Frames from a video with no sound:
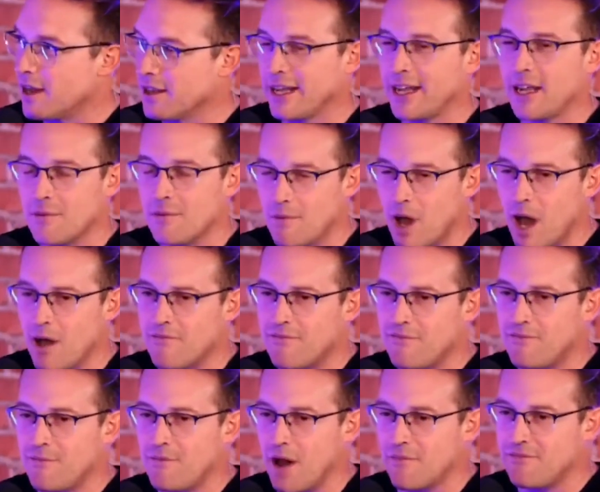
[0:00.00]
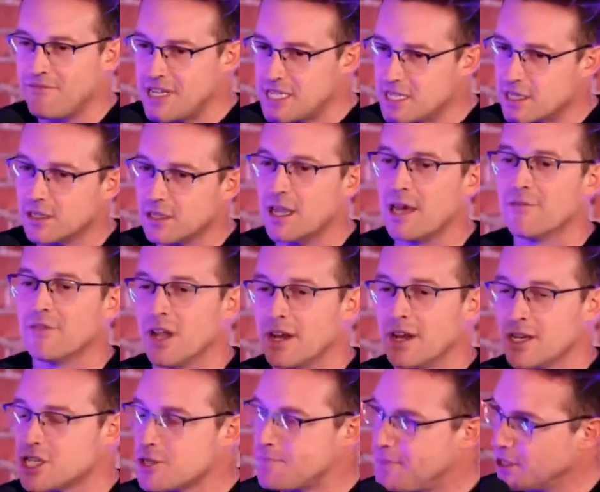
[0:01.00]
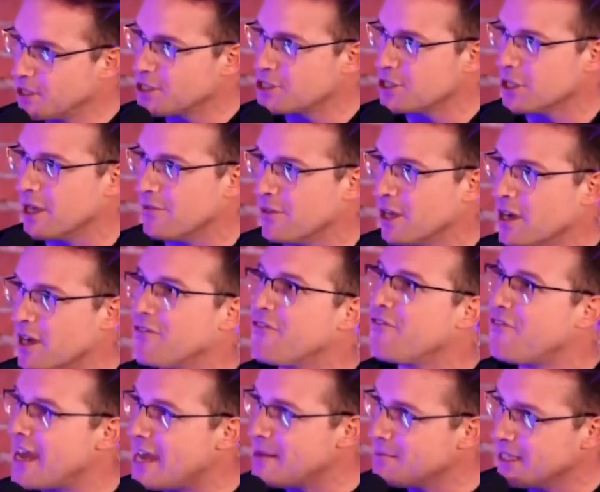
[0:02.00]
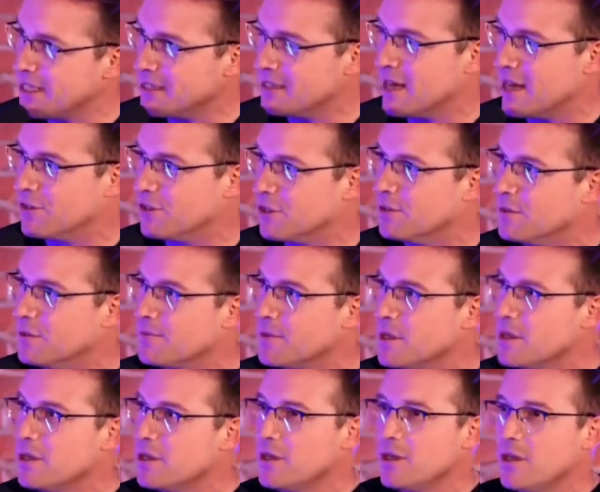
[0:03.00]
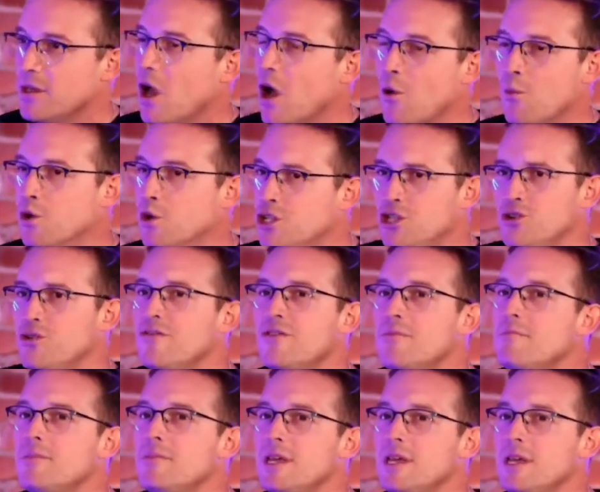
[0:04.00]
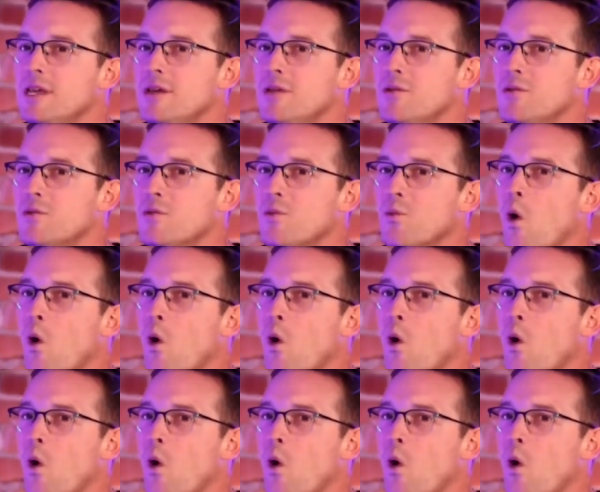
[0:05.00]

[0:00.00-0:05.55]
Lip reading: on like a physical level, on a spiritual level, on a family level, would you even be